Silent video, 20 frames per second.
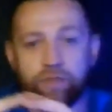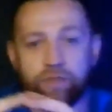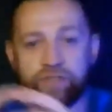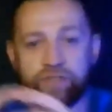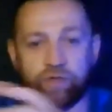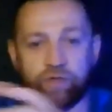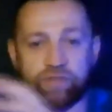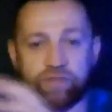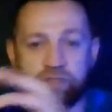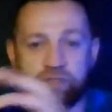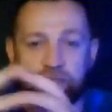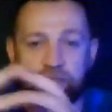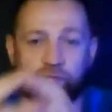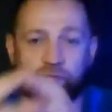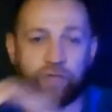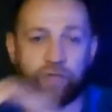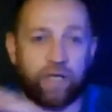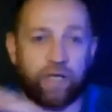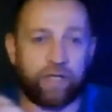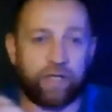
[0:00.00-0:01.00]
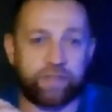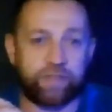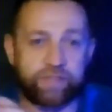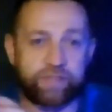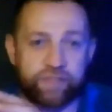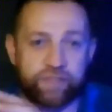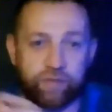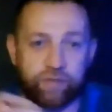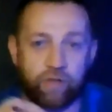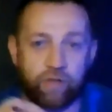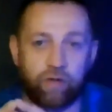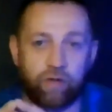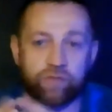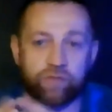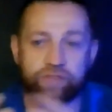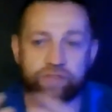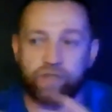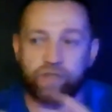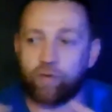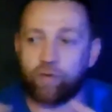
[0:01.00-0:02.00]
sources of the lights, you
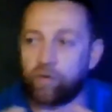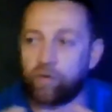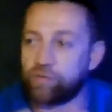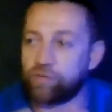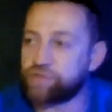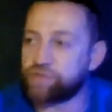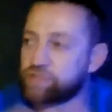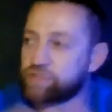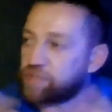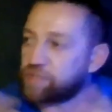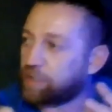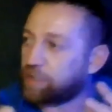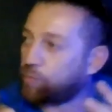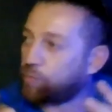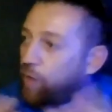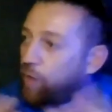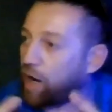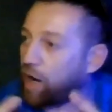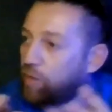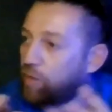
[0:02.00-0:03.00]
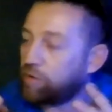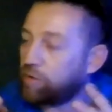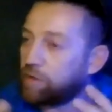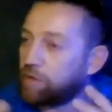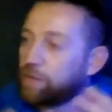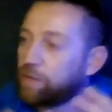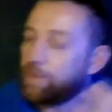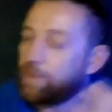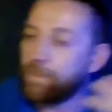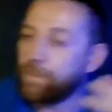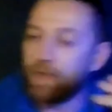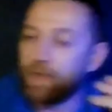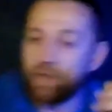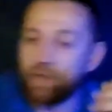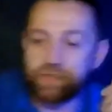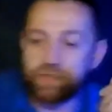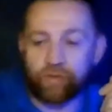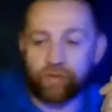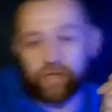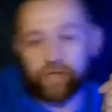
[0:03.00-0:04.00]
know. So I was just like, wow.
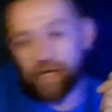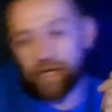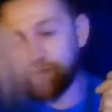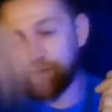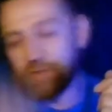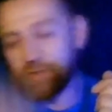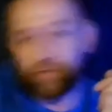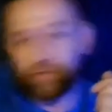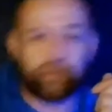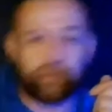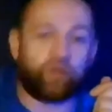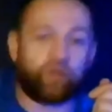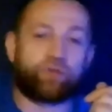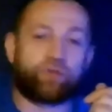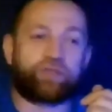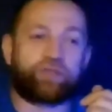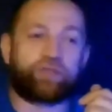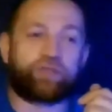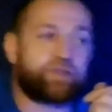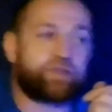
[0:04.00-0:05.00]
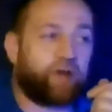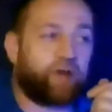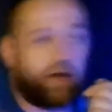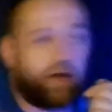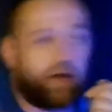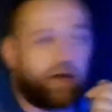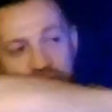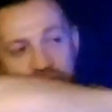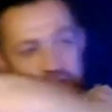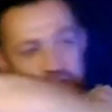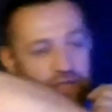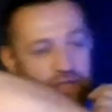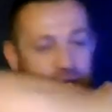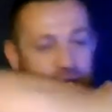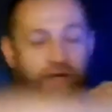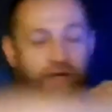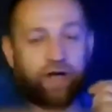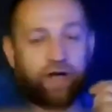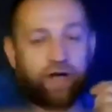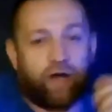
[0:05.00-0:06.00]
So he gave me 2 torches. I just
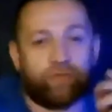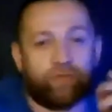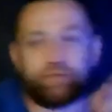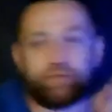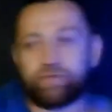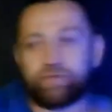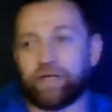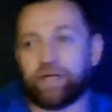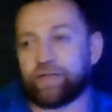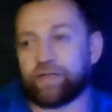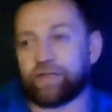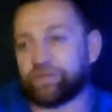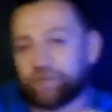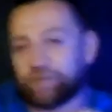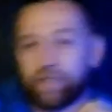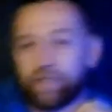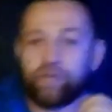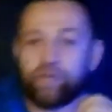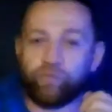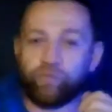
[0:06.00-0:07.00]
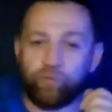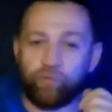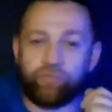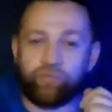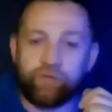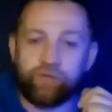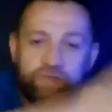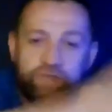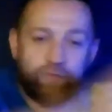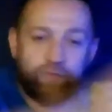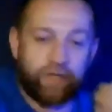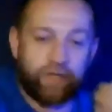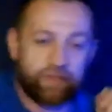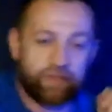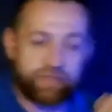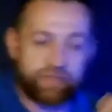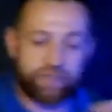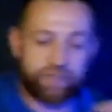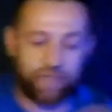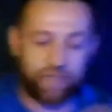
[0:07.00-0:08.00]
run around and do a few
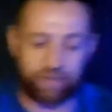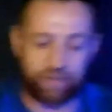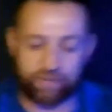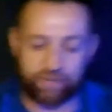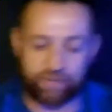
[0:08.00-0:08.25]
swirls,